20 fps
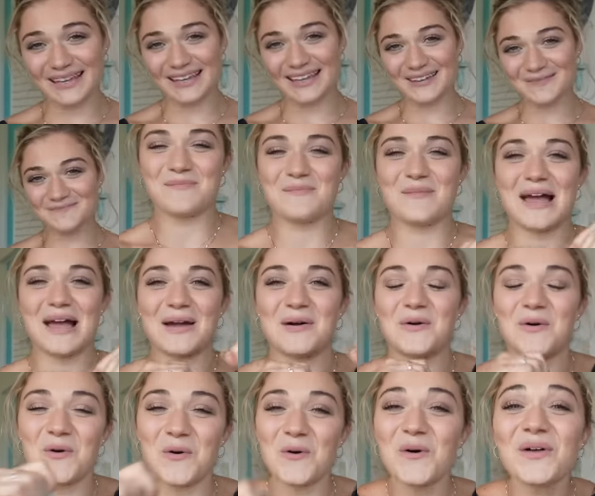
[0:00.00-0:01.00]
it, my
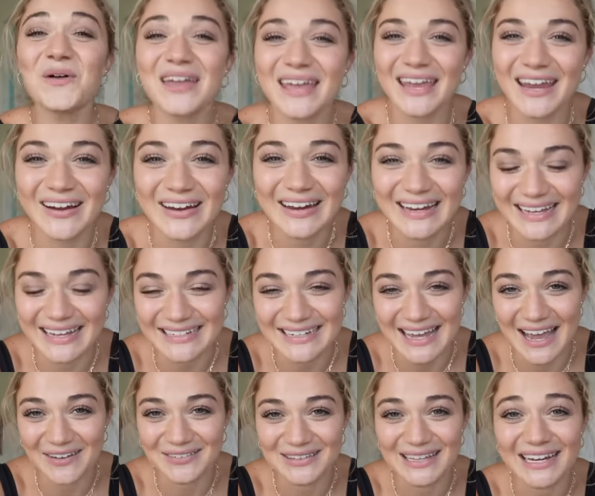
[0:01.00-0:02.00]
whole area
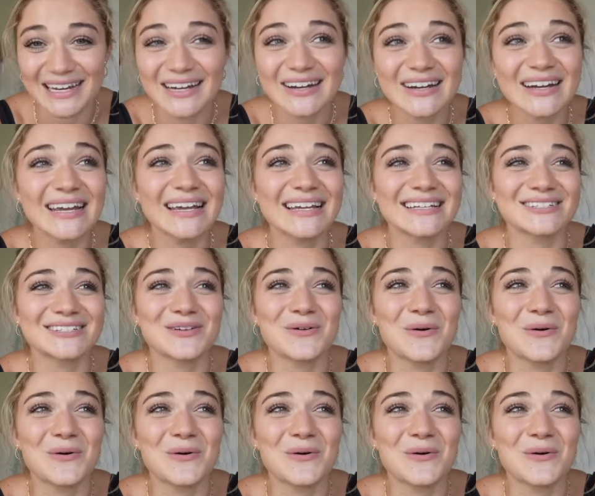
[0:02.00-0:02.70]
down there is